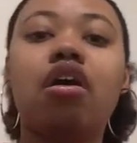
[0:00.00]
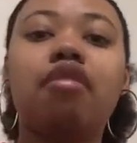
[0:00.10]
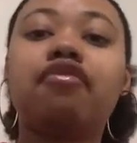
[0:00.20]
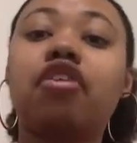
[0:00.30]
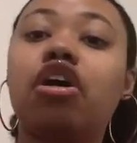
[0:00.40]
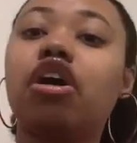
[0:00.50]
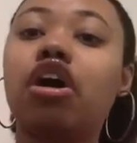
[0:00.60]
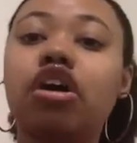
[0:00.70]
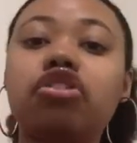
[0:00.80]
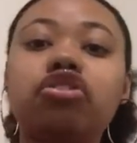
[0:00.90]
for
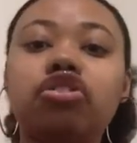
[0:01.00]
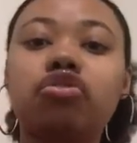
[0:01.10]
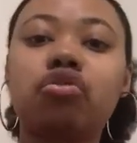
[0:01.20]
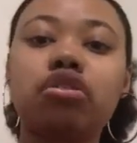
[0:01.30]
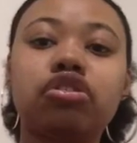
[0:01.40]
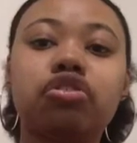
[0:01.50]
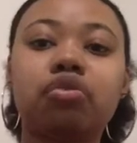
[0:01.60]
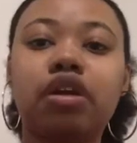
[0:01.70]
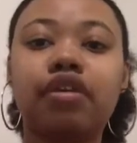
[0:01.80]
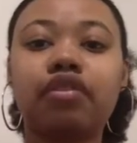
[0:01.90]
other stores or
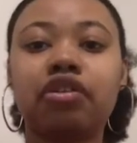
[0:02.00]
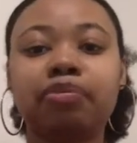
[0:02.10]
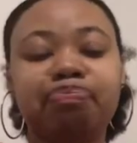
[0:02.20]
whatever.